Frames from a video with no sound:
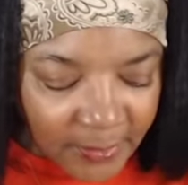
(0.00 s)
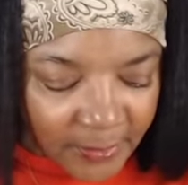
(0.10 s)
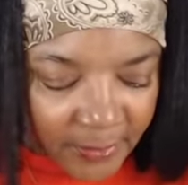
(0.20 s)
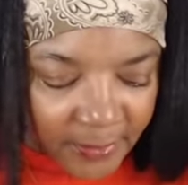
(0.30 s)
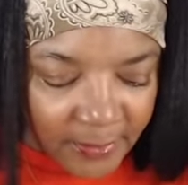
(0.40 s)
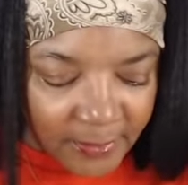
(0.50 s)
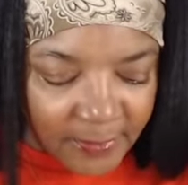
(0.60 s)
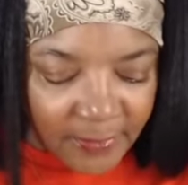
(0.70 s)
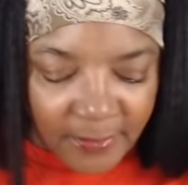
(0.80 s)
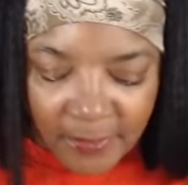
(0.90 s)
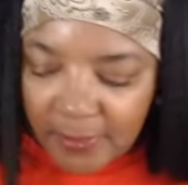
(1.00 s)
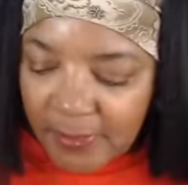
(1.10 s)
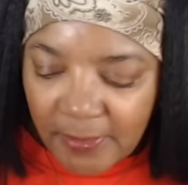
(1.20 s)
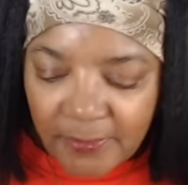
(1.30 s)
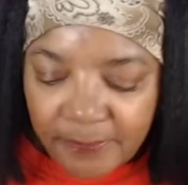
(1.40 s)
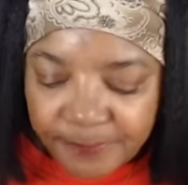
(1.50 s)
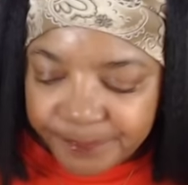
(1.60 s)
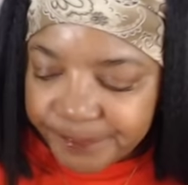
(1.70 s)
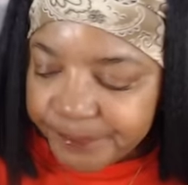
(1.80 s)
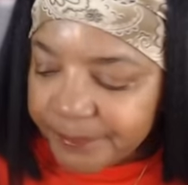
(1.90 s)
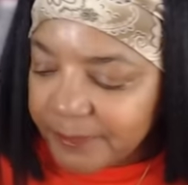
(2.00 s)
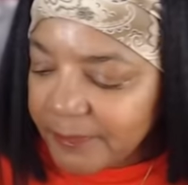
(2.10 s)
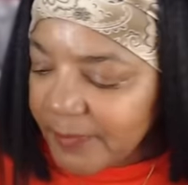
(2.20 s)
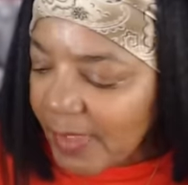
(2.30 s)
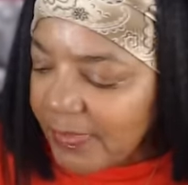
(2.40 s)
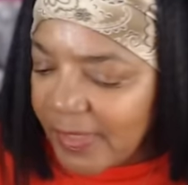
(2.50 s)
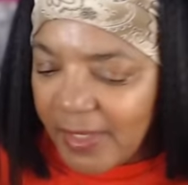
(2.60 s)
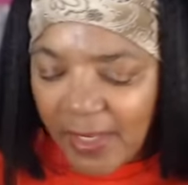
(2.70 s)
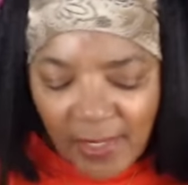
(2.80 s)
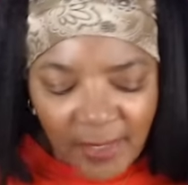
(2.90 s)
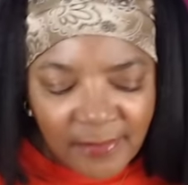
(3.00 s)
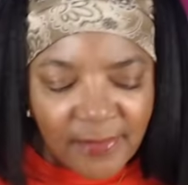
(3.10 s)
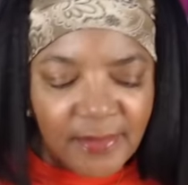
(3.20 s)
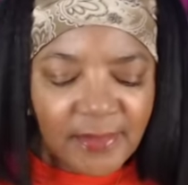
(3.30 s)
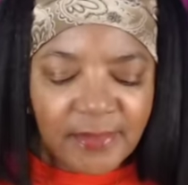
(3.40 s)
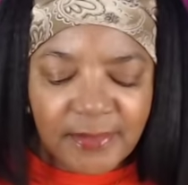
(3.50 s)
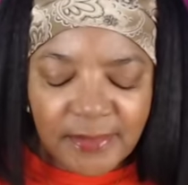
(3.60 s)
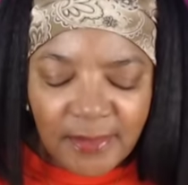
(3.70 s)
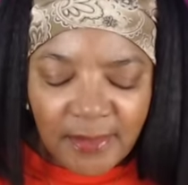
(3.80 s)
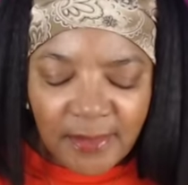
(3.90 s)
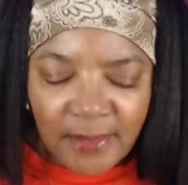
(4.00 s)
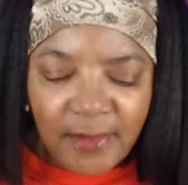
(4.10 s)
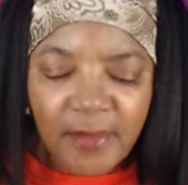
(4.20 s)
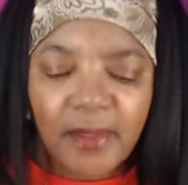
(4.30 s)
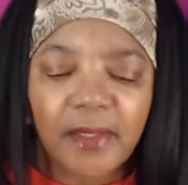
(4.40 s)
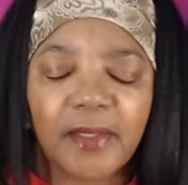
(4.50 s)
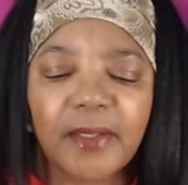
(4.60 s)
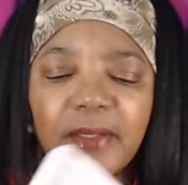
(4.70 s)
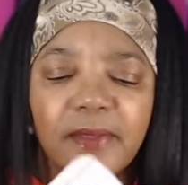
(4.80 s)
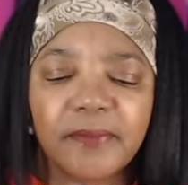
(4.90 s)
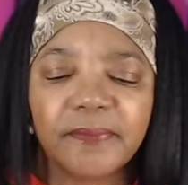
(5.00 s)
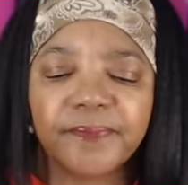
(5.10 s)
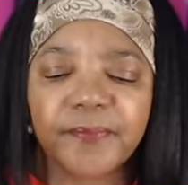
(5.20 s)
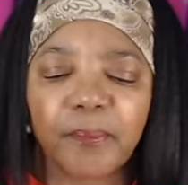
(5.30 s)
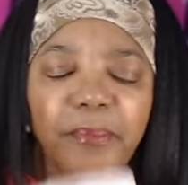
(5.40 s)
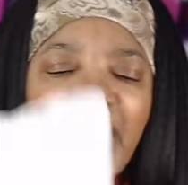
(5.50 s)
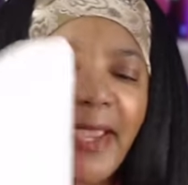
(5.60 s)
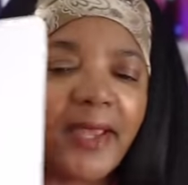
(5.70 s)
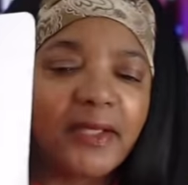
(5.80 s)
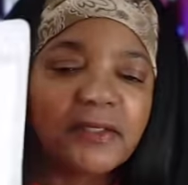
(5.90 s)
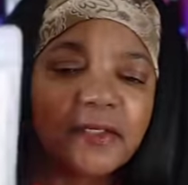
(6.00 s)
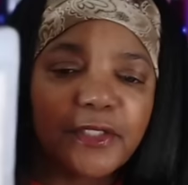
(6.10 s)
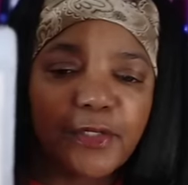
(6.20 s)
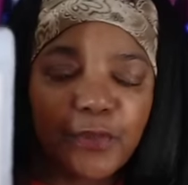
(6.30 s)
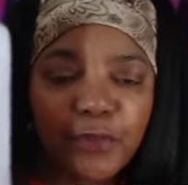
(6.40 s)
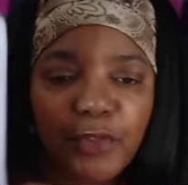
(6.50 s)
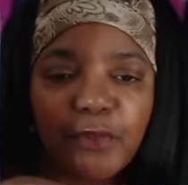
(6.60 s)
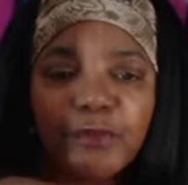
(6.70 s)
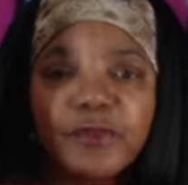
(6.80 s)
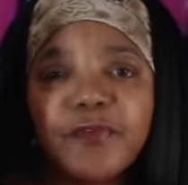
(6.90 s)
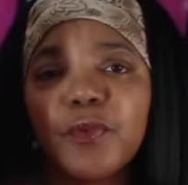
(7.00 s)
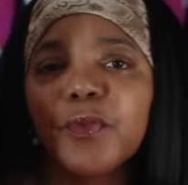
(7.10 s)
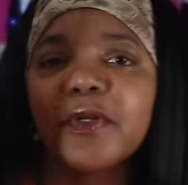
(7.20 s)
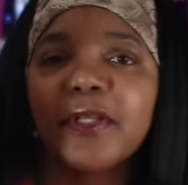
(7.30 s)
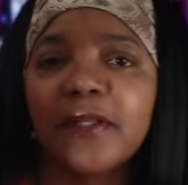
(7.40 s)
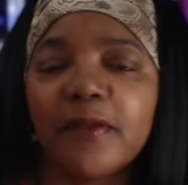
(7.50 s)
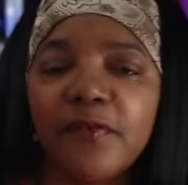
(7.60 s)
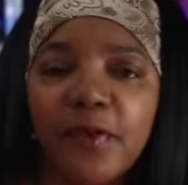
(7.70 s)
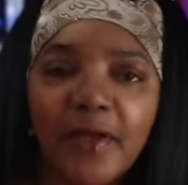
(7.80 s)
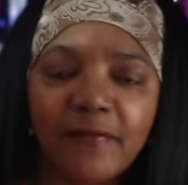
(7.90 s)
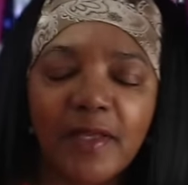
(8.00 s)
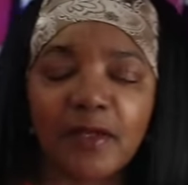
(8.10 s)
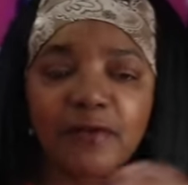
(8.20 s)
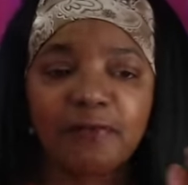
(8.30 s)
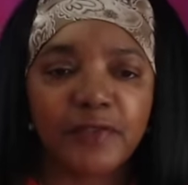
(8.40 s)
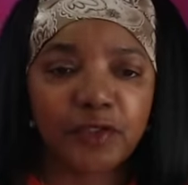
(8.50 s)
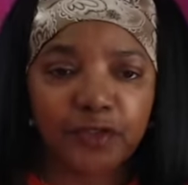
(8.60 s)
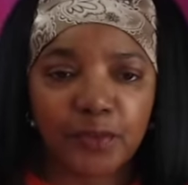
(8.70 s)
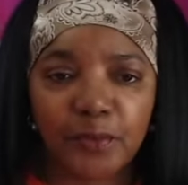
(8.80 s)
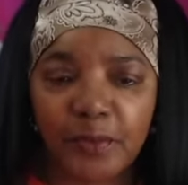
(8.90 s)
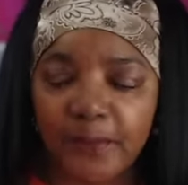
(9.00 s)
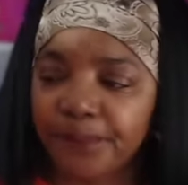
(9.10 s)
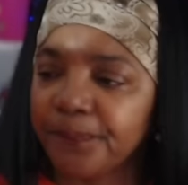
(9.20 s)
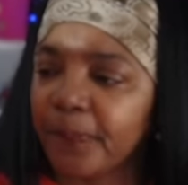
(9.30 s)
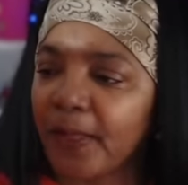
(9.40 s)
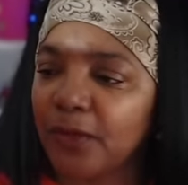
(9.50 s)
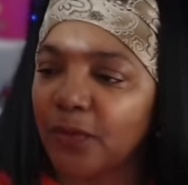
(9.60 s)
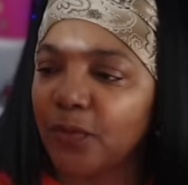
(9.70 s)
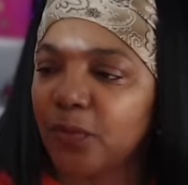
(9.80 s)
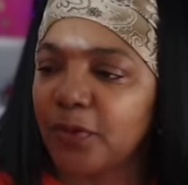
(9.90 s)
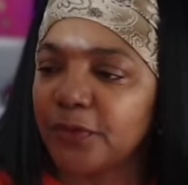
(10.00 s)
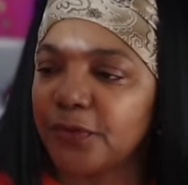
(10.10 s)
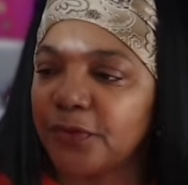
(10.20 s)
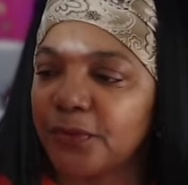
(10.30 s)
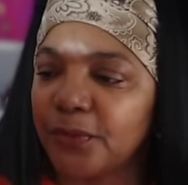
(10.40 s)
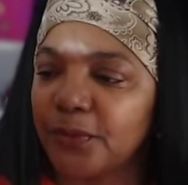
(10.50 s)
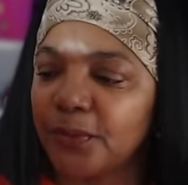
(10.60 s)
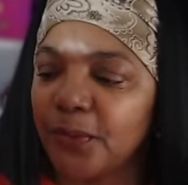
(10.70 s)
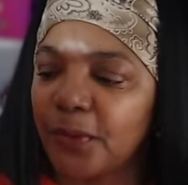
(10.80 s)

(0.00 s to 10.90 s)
And then they had these uh, bags that you would use if you want to, if you have like a foot soak and you want to